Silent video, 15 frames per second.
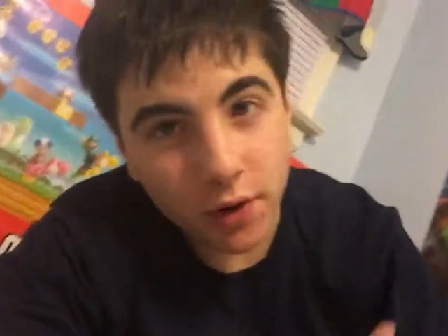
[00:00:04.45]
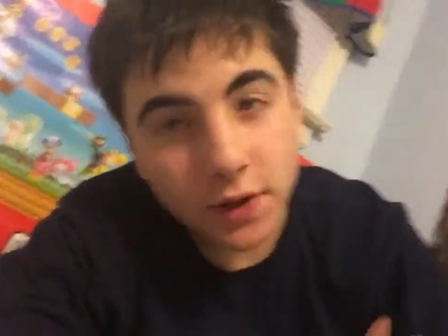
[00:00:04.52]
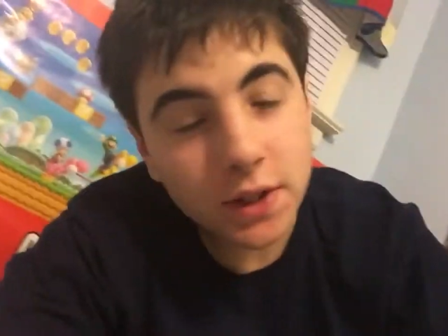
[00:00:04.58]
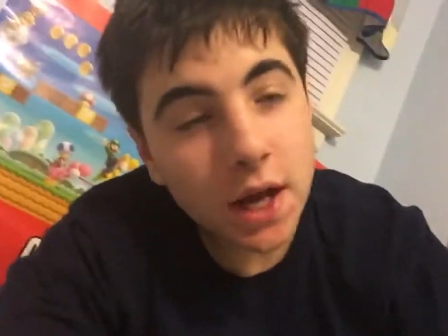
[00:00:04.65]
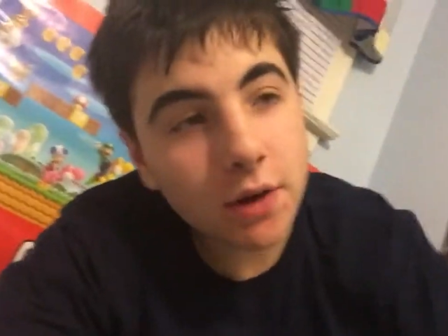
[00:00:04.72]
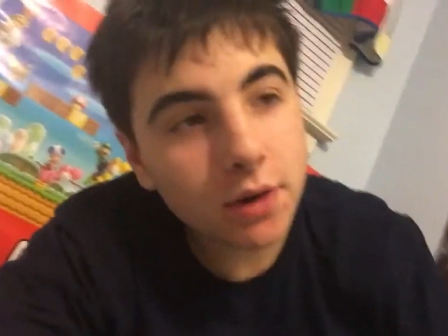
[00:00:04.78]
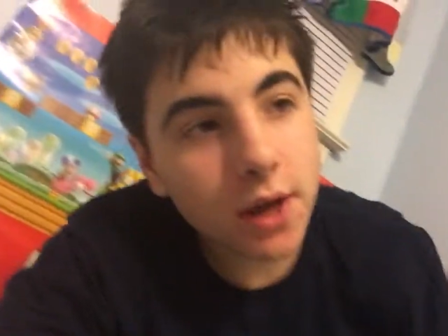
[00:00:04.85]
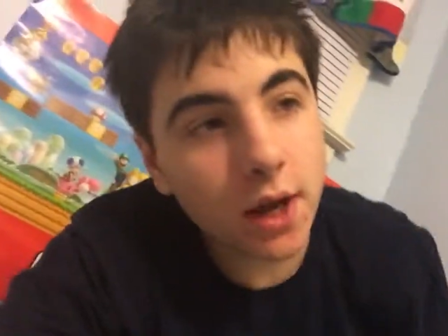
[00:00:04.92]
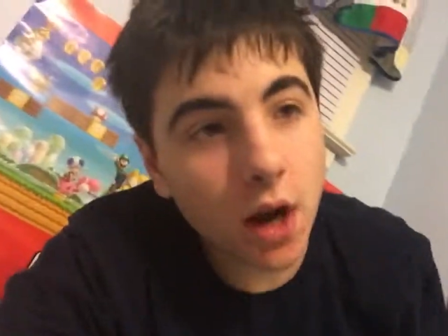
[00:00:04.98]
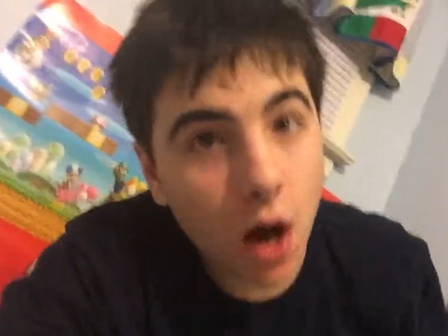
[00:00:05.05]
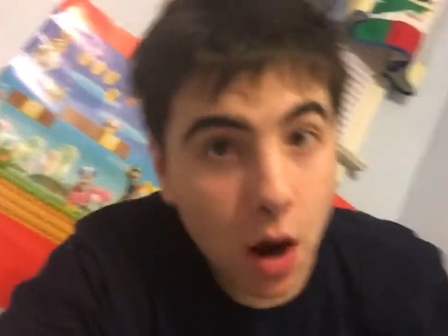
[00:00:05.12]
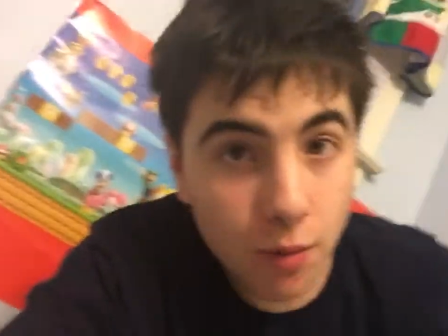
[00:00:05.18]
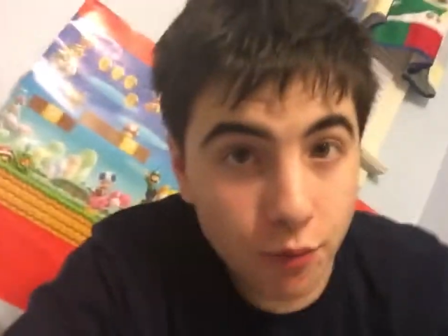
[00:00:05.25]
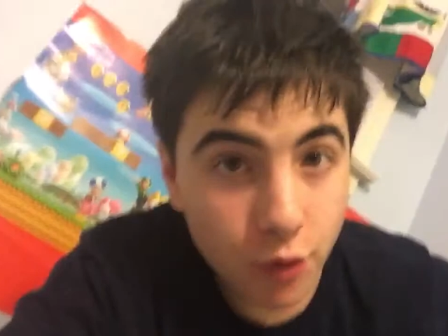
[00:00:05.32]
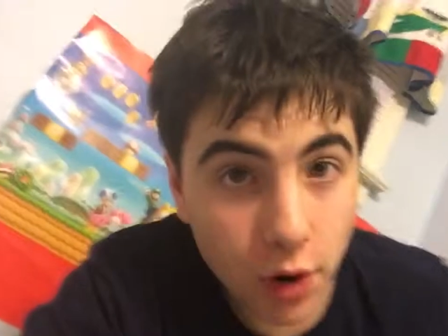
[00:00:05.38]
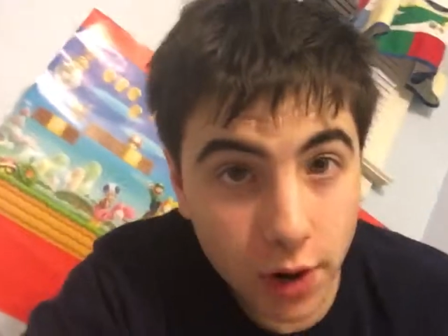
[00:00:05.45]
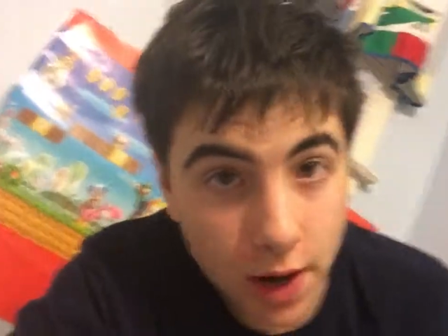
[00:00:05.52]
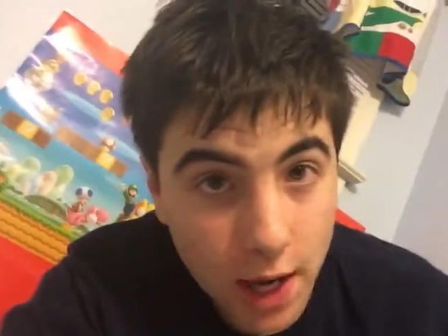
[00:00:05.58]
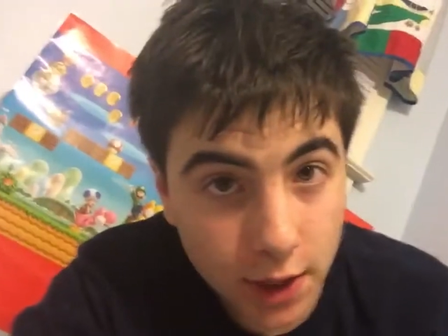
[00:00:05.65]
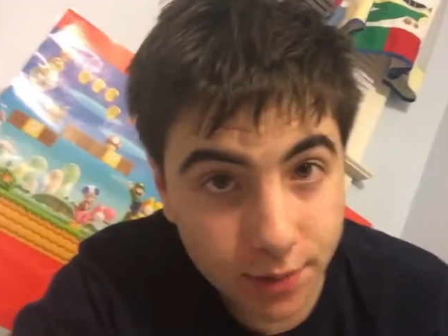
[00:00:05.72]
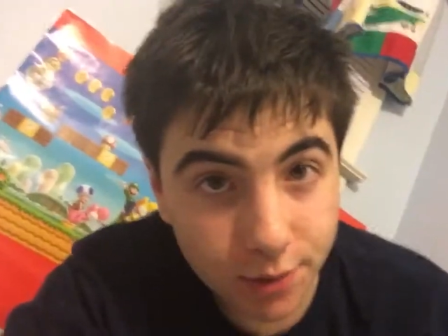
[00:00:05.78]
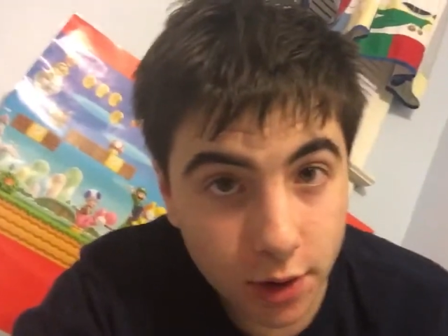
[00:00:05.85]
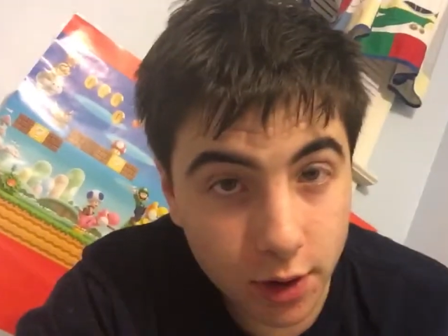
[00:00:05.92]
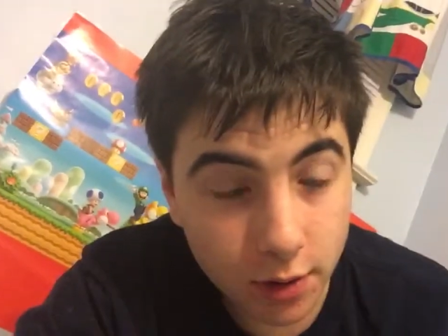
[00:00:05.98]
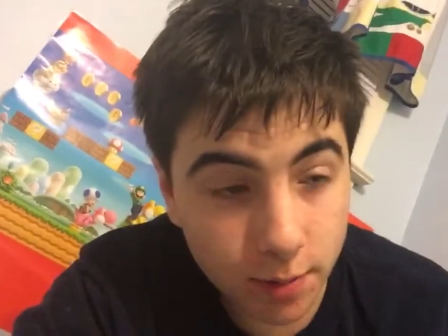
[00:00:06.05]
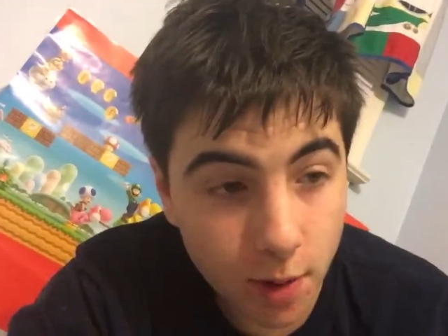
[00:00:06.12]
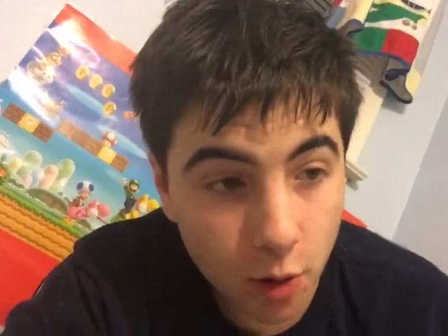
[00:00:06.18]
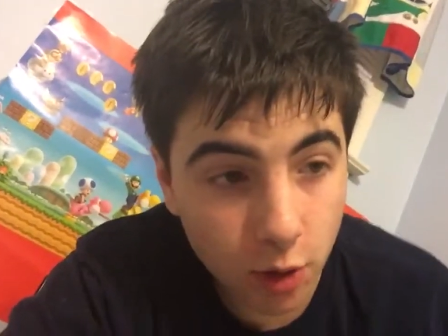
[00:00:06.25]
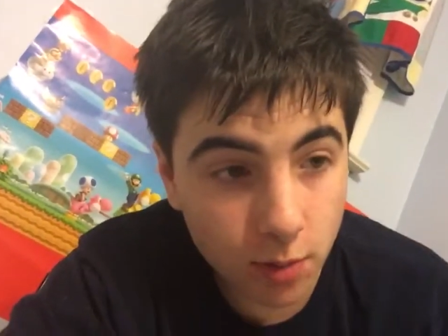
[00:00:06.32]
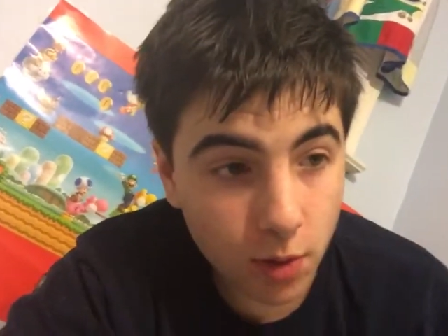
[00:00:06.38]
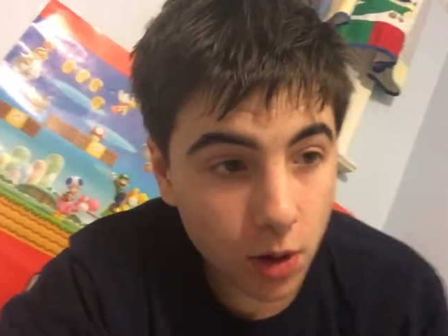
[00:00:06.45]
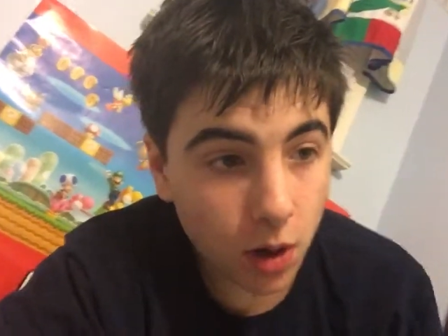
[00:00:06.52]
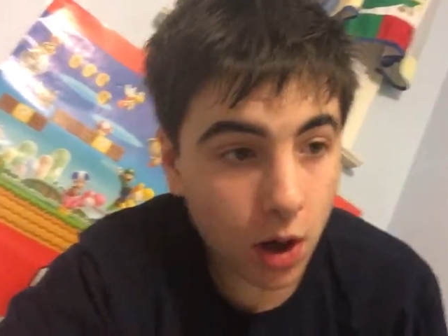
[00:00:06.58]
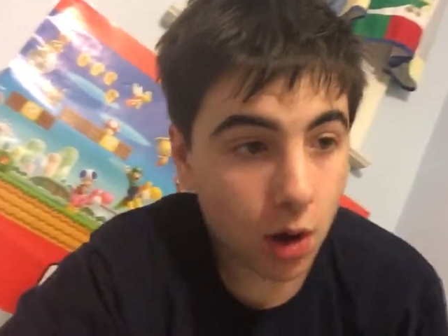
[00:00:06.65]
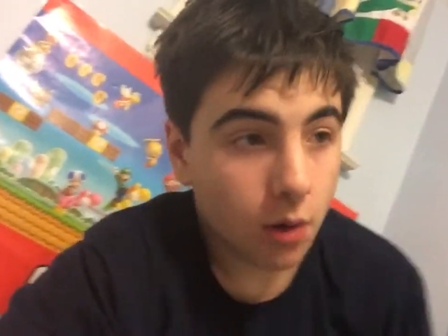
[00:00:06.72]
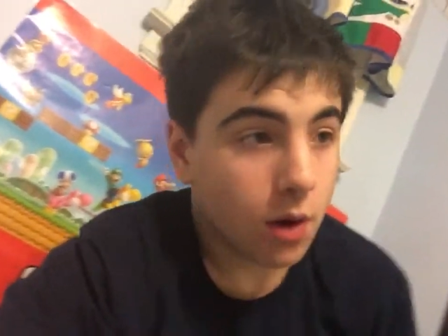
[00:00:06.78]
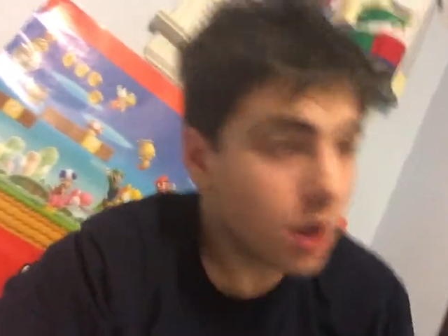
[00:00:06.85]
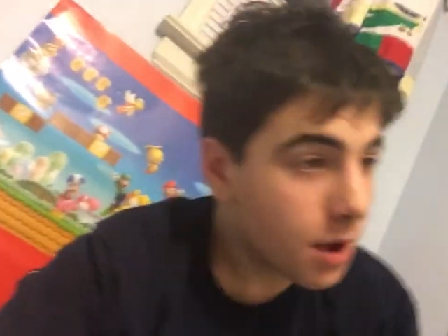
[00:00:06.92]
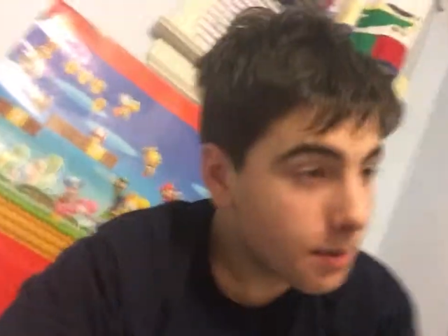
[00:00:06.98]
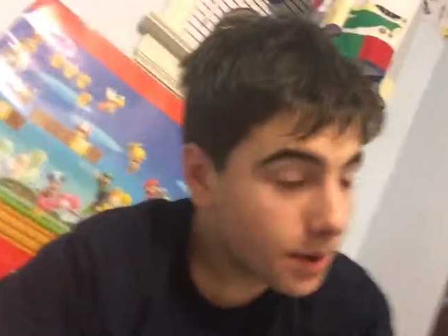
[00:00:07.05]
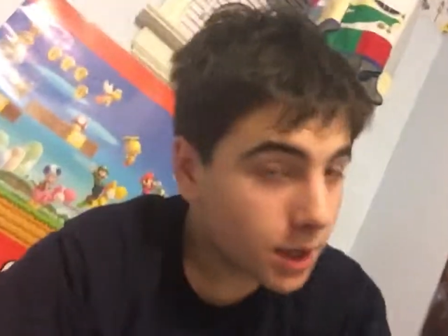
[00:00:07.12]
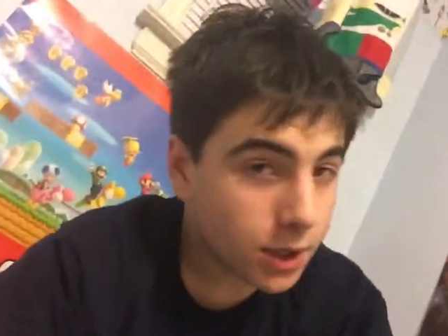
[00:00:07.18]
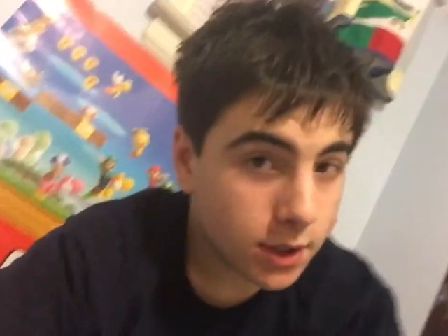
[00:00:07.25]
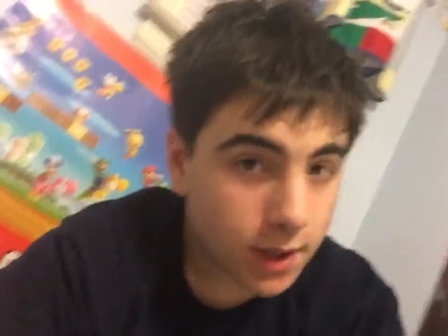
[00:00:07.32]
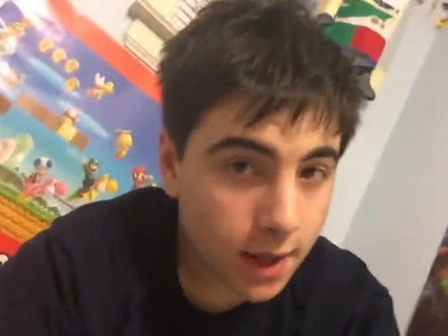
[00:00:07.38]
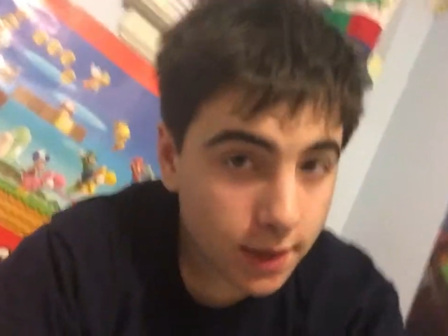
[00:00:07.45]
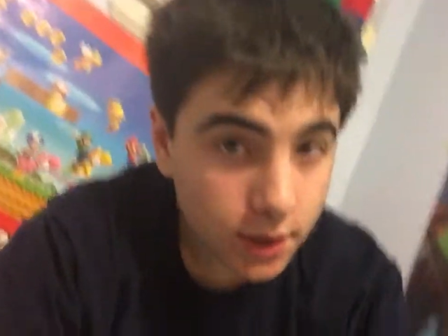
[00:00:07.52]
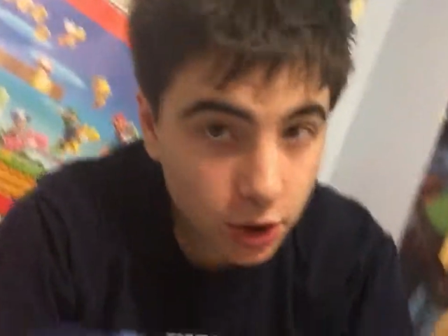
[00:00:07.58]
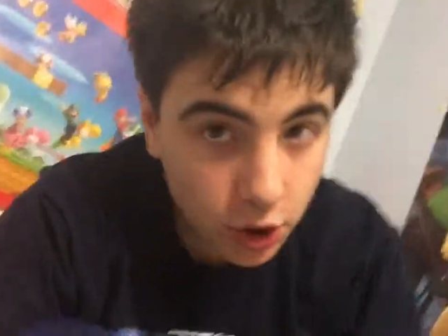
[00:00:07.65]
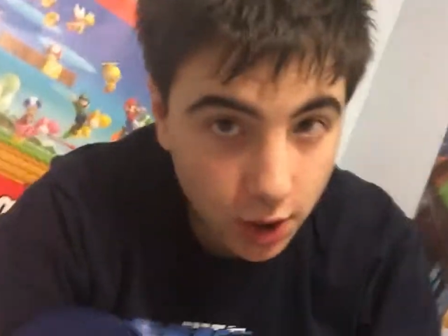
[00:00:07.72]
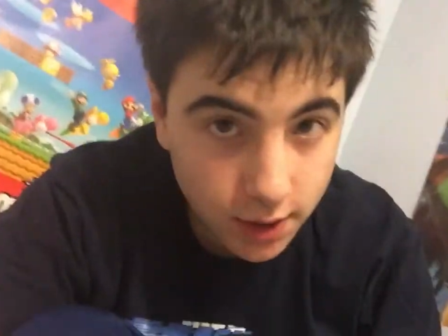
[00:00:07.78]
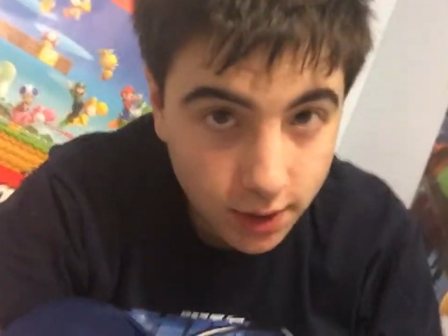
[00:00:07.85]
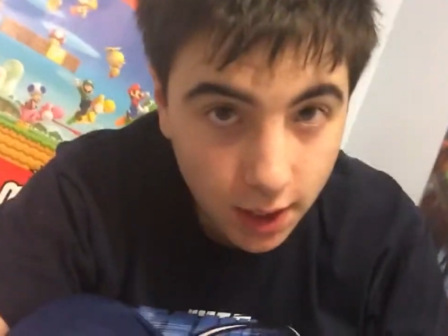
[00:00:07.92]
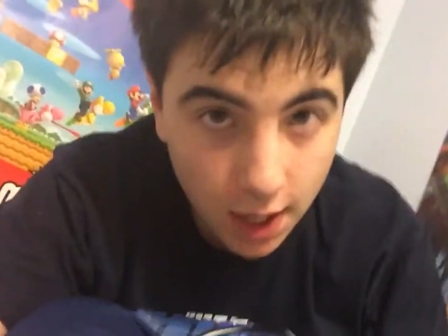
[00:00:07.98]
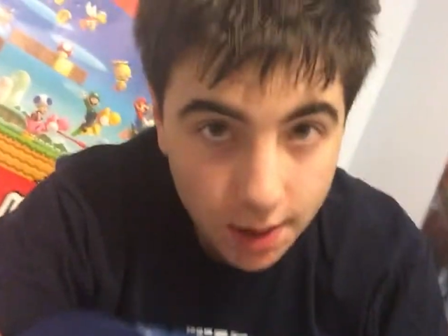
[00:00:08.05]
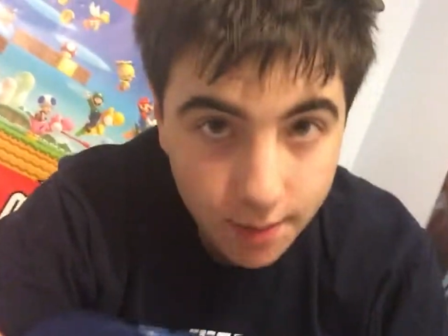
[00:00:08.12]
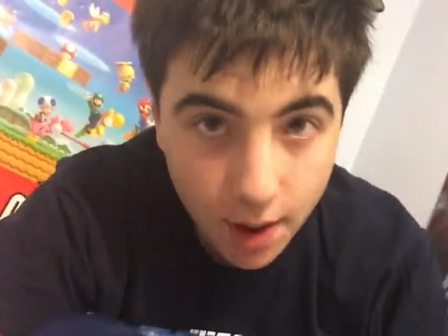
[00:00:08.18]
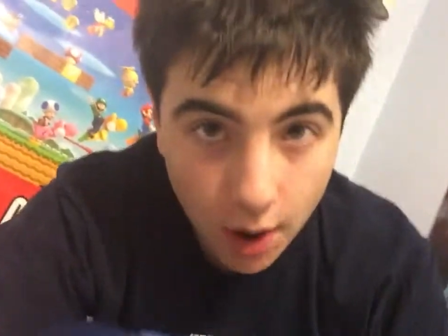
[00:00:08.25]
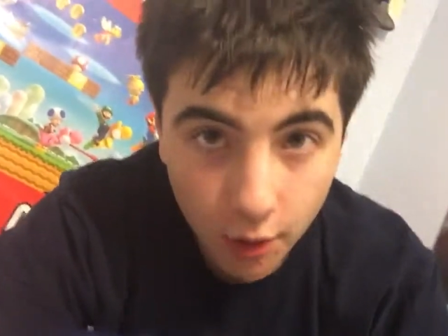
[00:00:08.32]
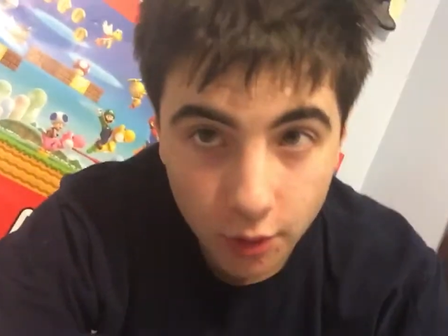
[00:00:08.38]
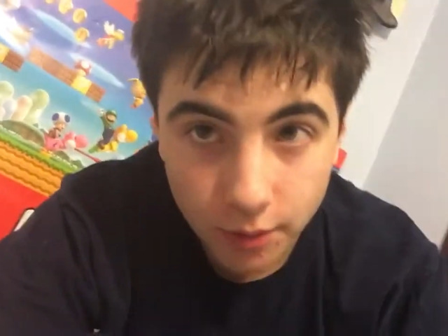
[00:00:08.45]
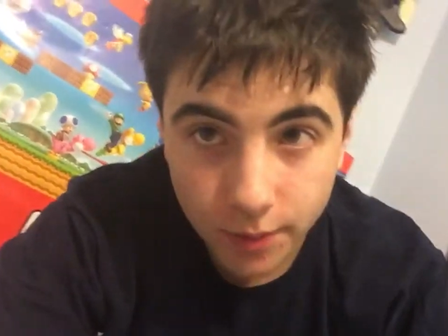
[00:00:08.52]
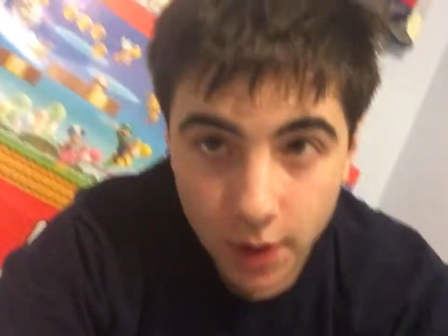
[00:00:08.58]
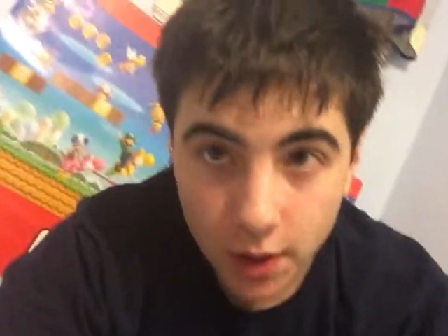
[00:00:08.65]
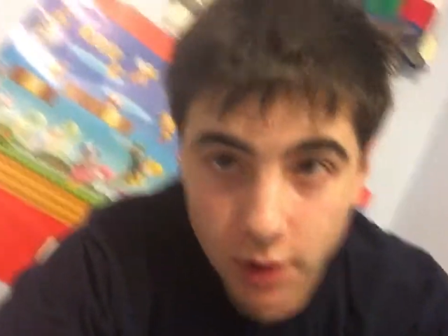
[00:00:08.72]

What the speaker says: This is how to get Umbreon and Espeon in Pokémon Go, because this just came out,